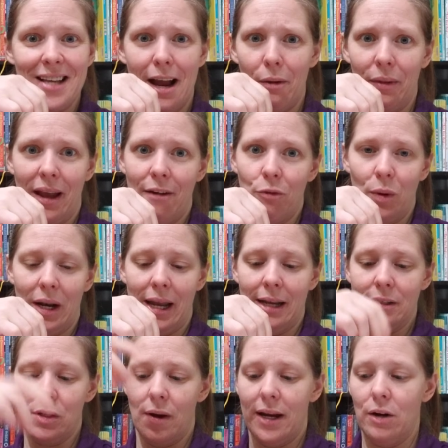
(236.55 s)
I only have one hand,
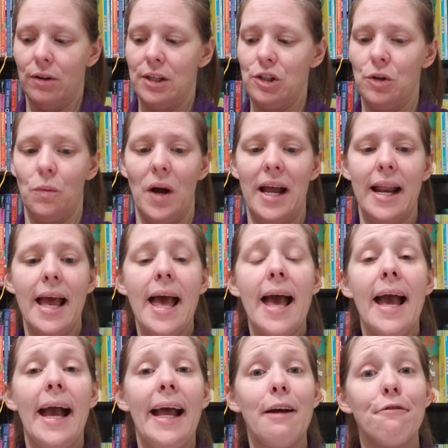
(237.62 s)
so I can only do one.
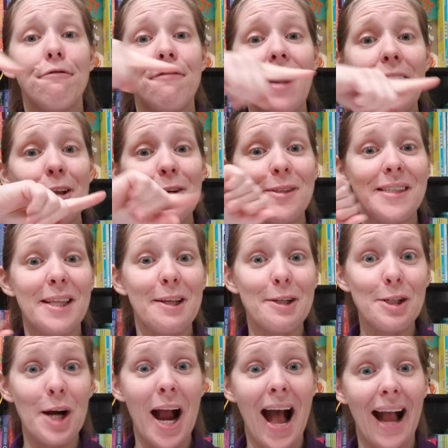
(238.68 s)
And it follows in the
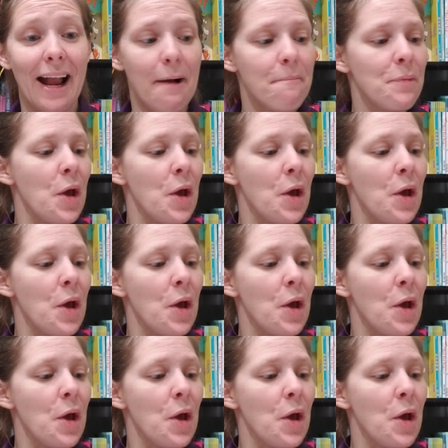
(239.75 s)
track.